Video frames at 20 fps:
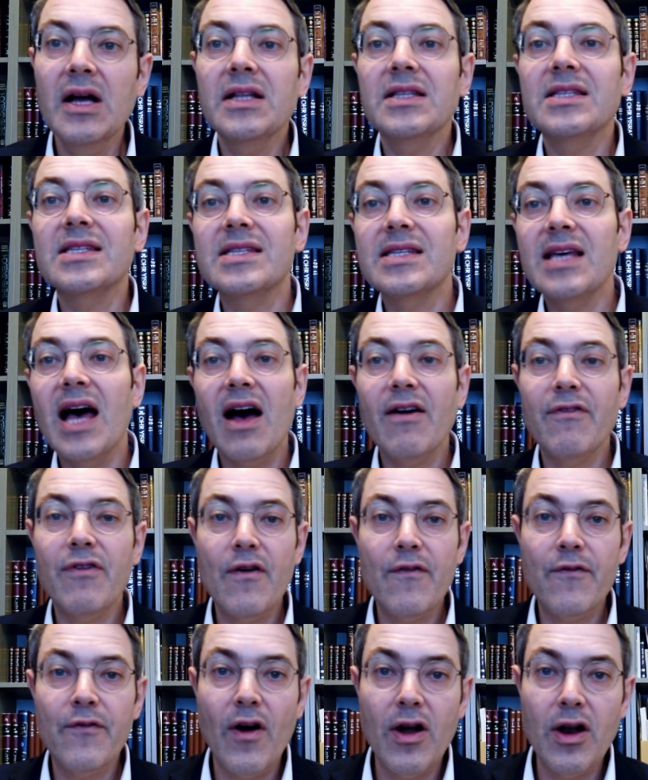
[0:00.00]

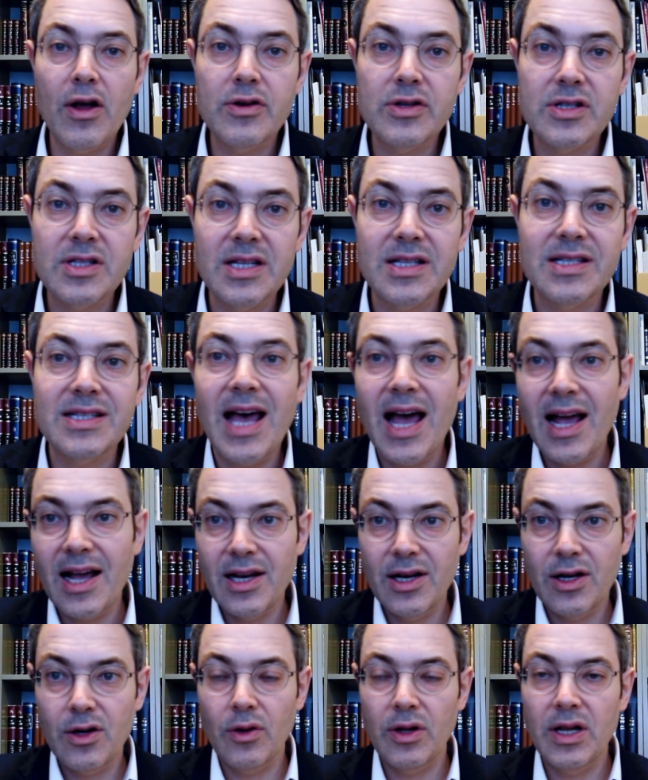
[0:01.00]
Tzav follows the
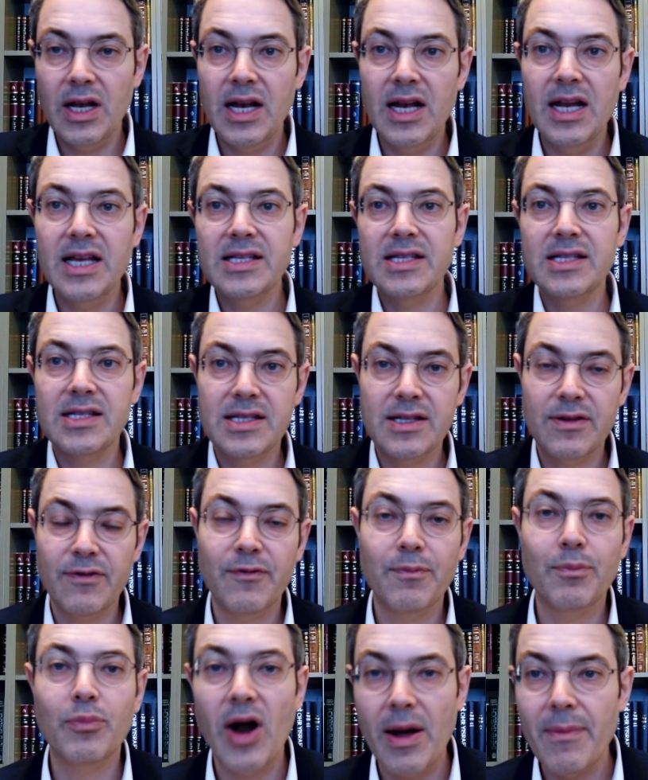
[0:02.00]
technical, it
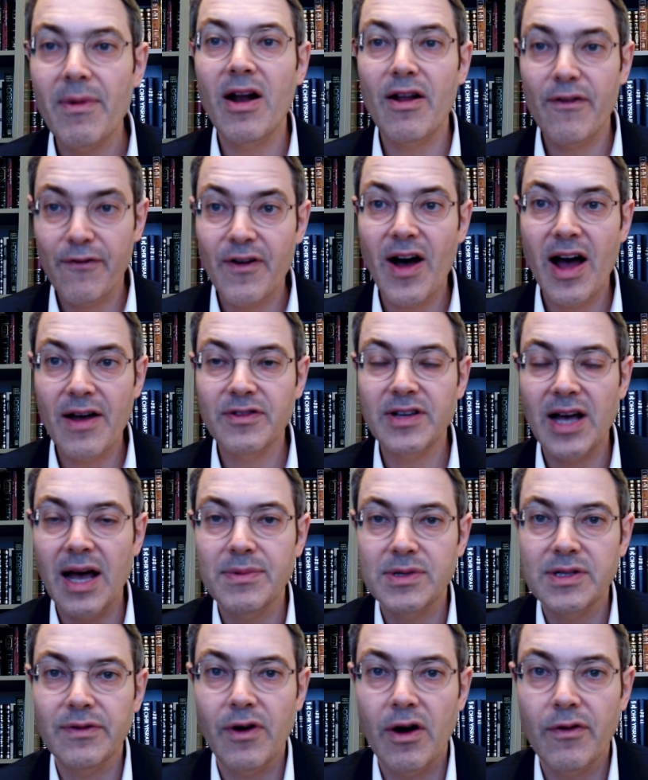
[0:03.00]
lists primarily 5
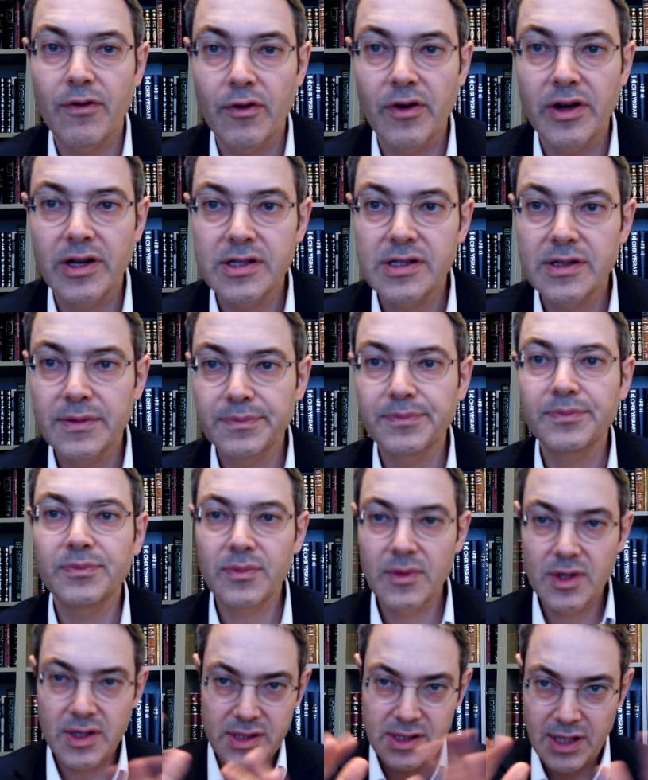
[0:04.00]
types of offerings,
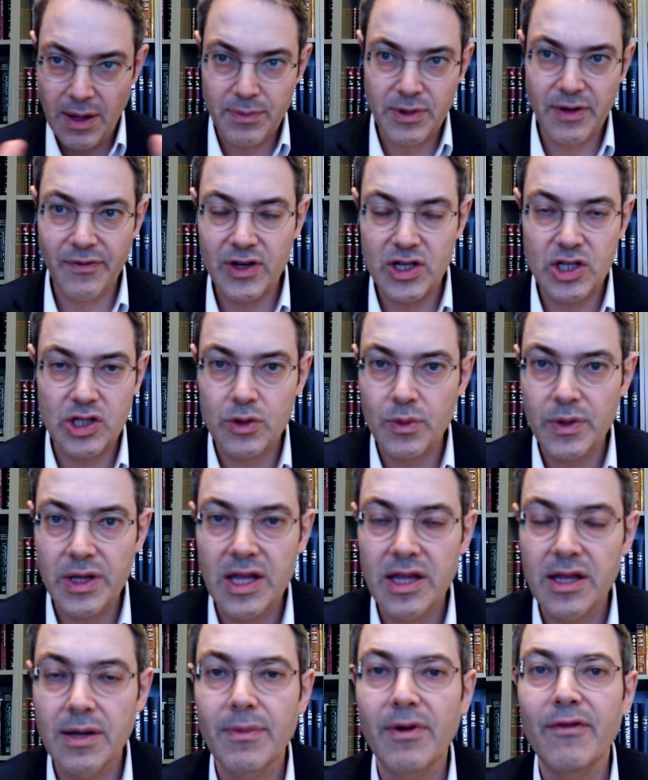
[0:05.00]
subdivisions
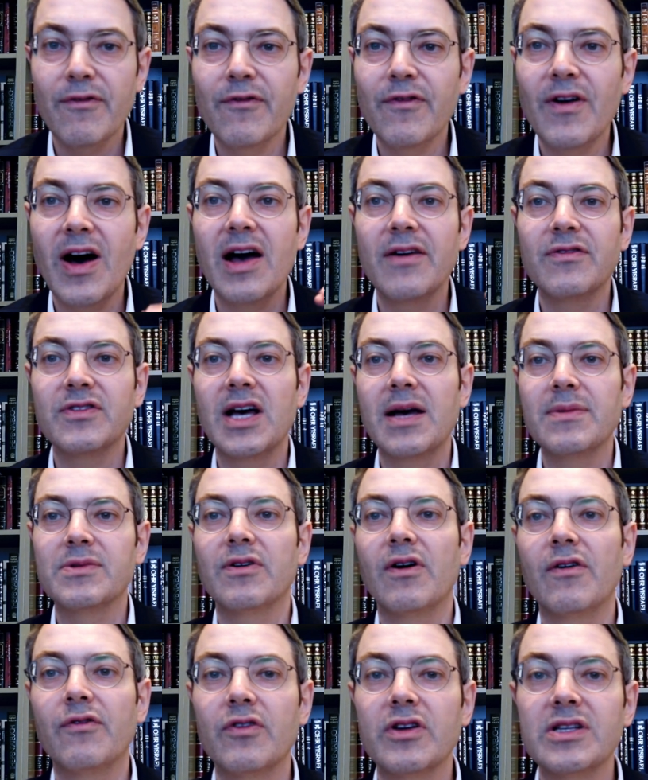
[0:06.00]
within them, but 5 types
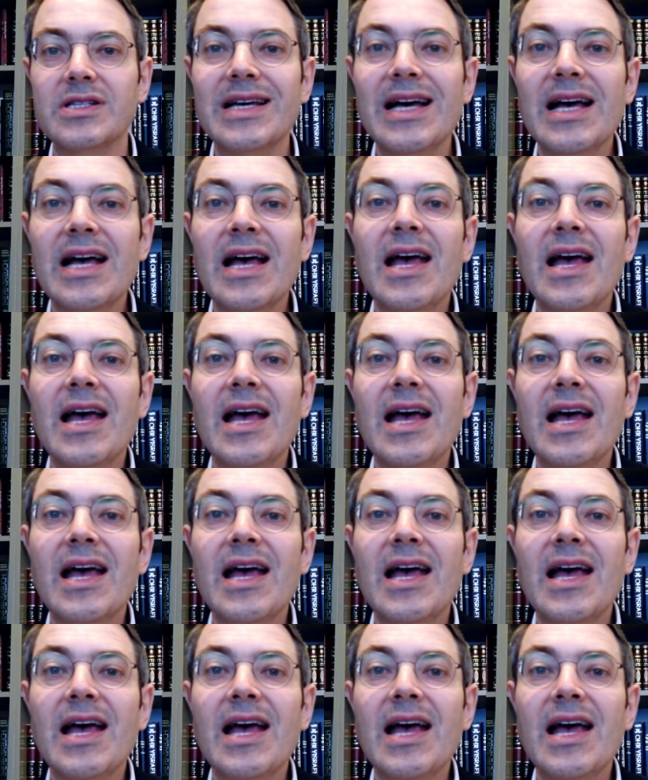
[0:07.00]
of offerings,